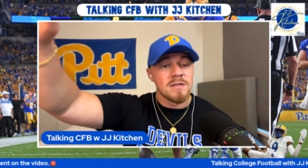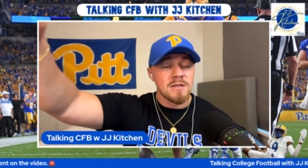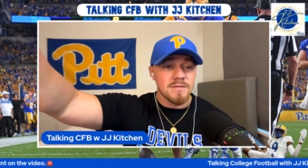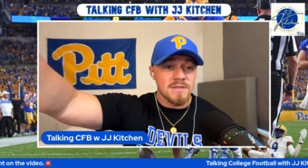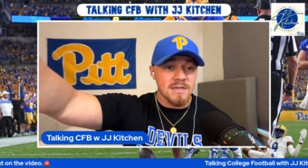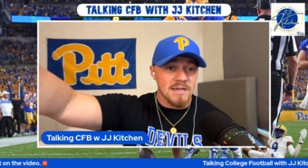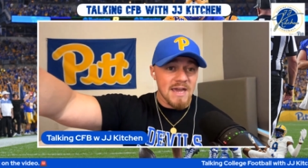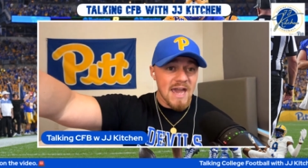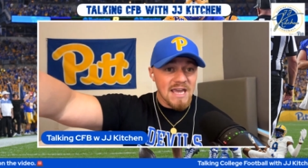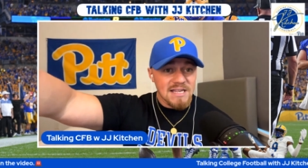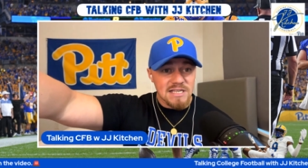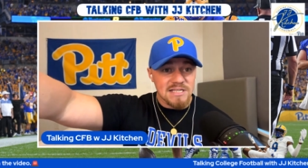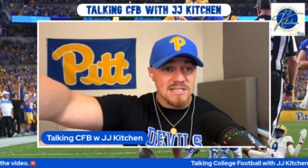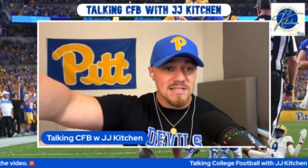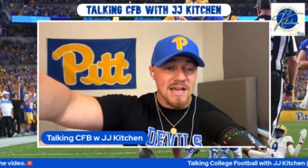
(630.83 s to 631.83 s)
the
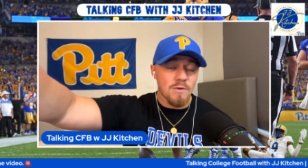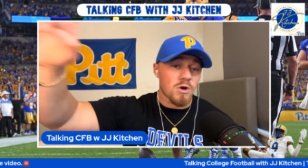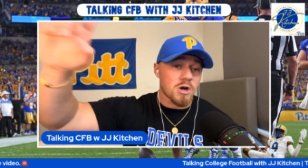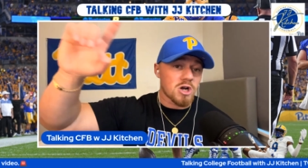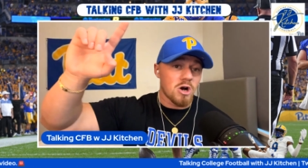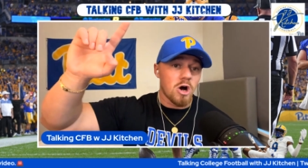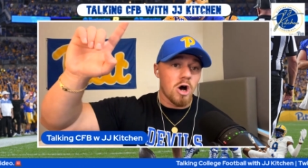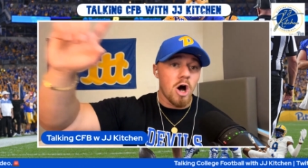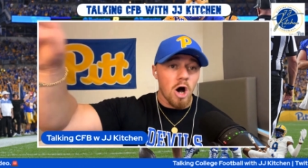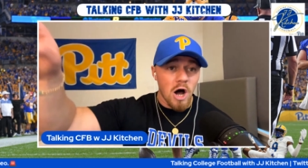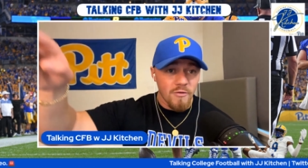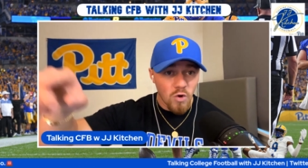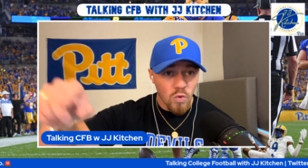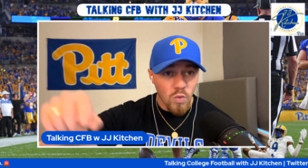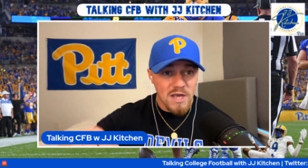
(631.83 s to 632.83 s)
ACC network
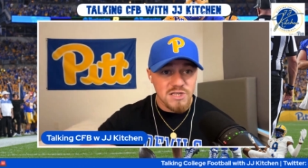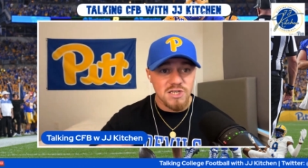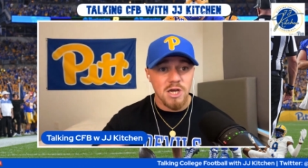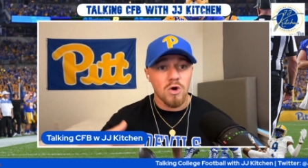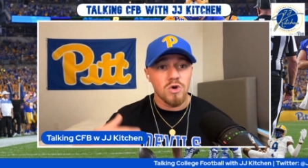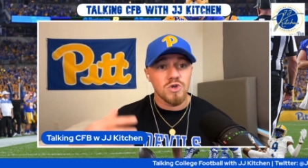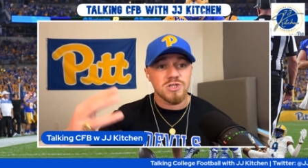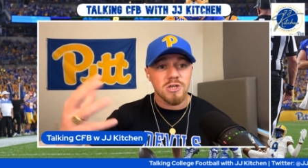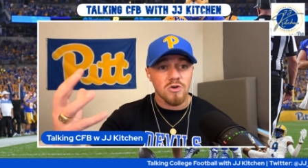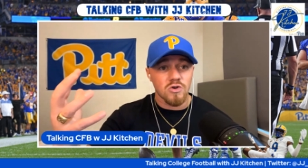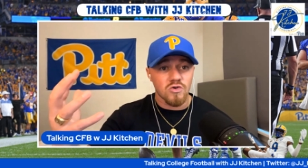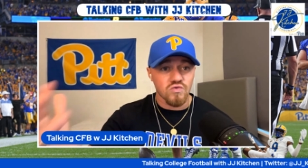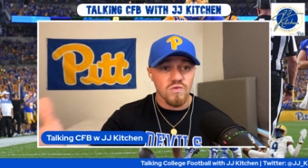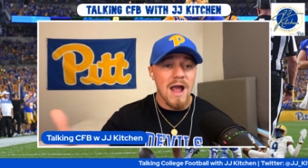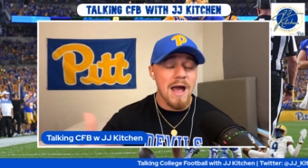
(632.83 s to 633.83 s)
on the West Coast,
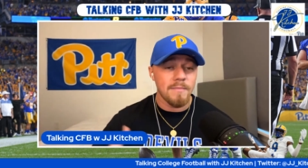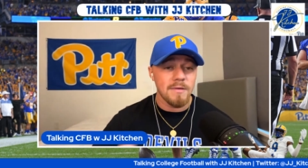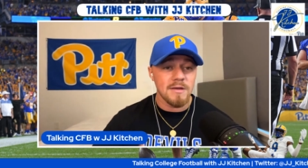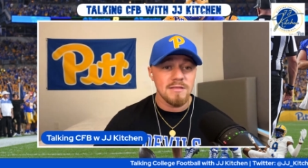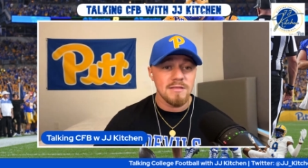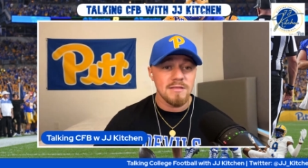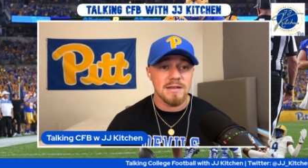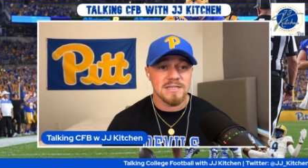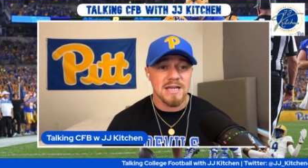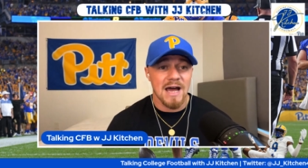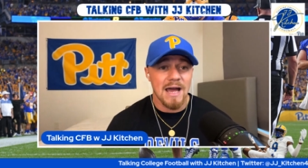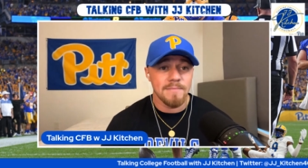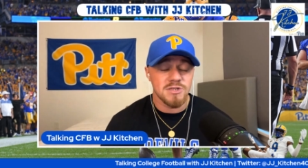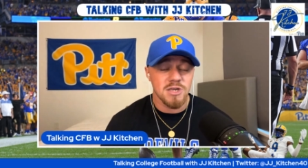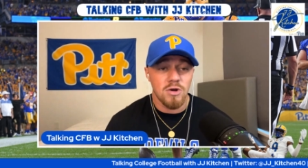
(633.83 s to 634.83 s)
grabbing that
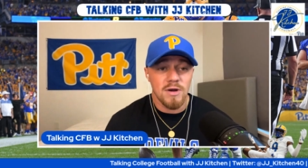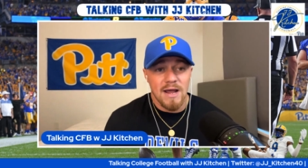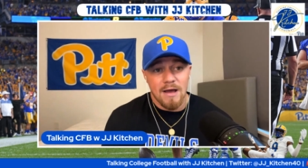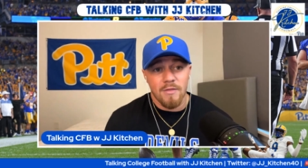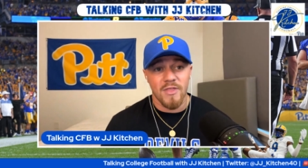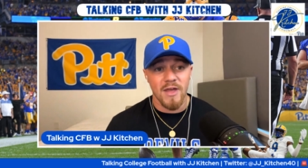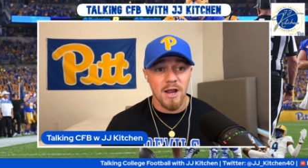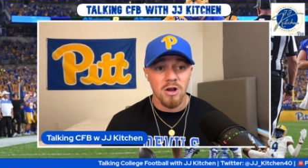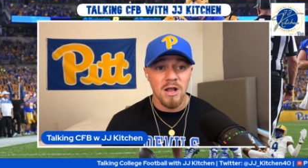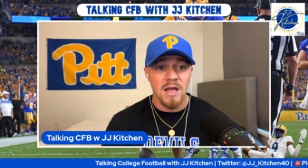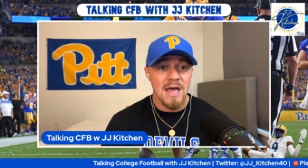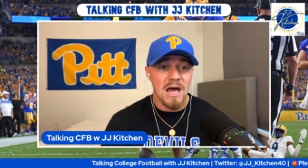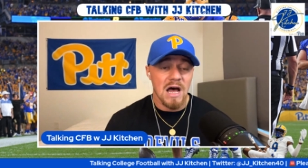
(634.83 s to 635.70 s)
time zone out there,